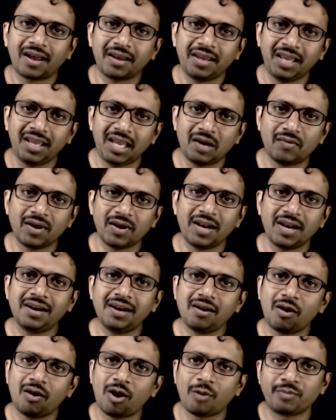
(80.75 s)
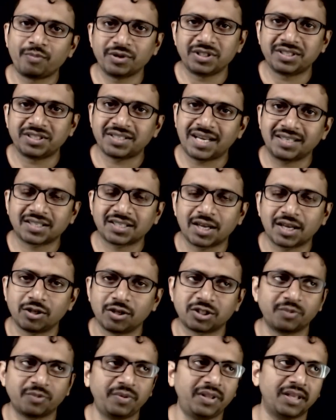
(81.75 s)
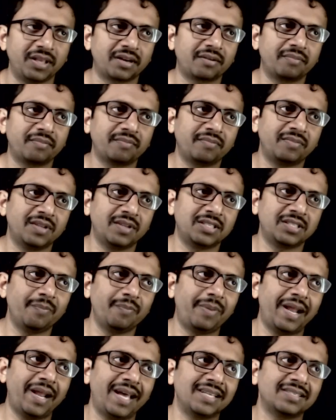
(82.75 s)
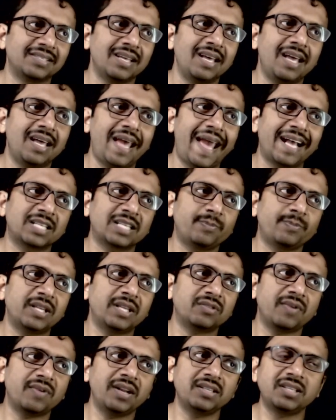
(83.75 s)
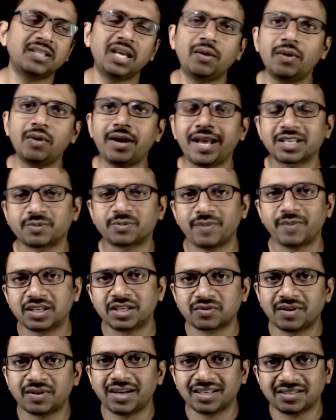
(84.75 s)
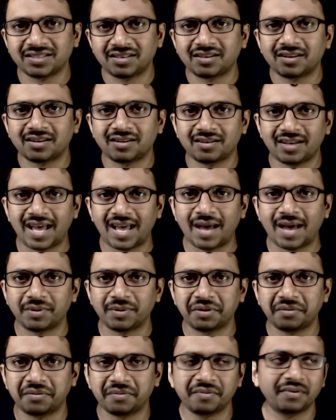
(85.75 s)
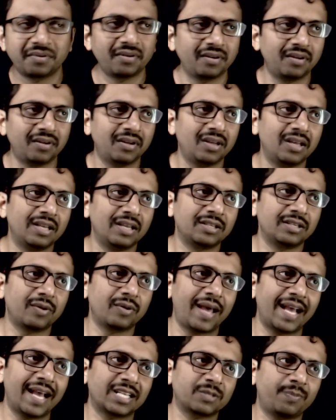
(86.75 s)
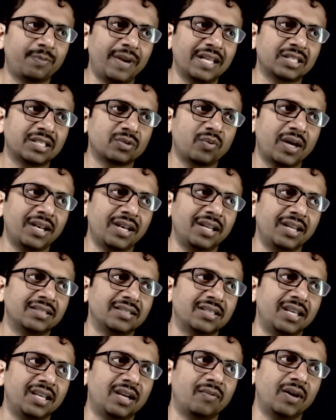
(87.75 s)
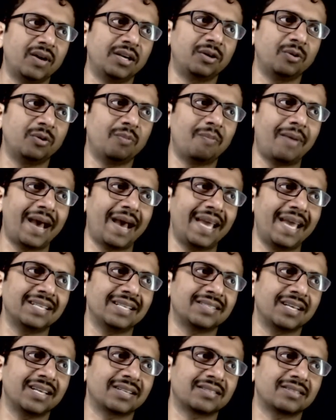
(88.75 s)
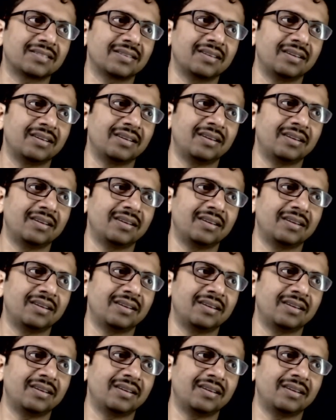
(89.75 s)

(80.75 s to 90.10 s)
equal and opposite signs can also be there. This implies x plus 1 is equal to x minus 1 doesn't happen. So x plus 1 is equal to minus x.